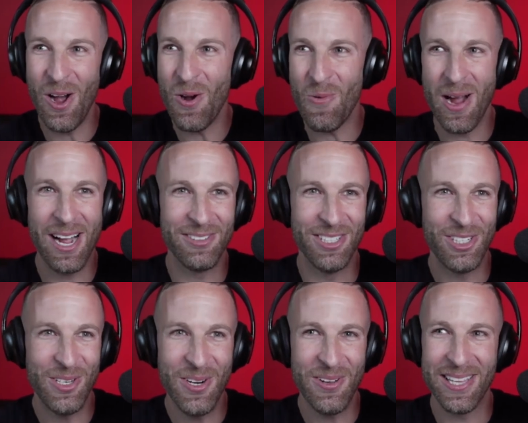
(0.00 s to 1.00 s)
oh, wow, did
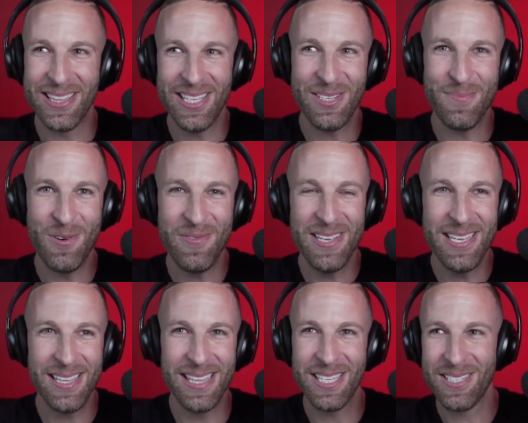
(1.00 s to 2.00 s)
you know that this movie,
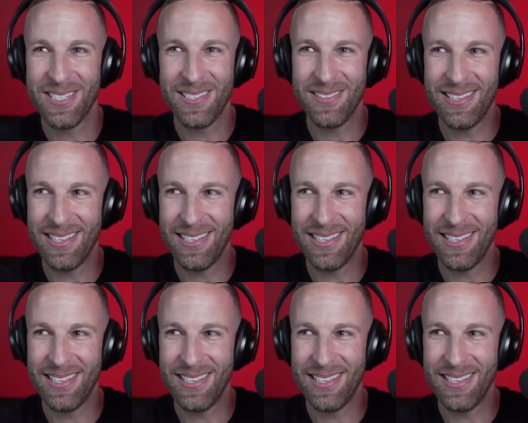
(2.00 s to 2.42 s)
this